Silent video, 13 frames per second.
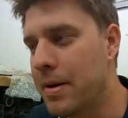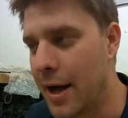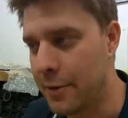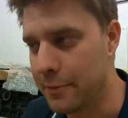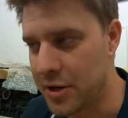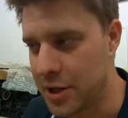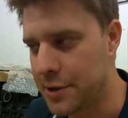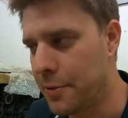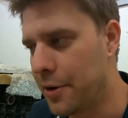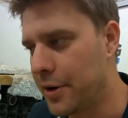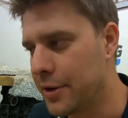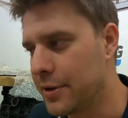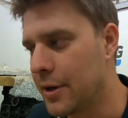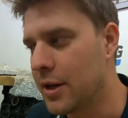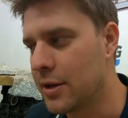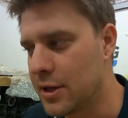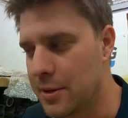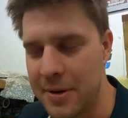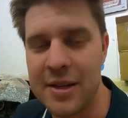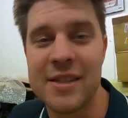but we just wanted it
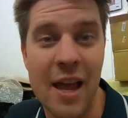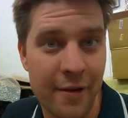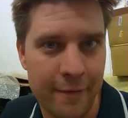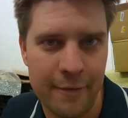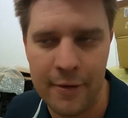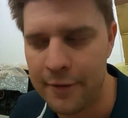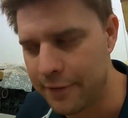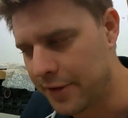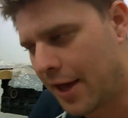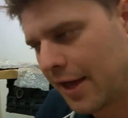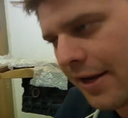to be safe for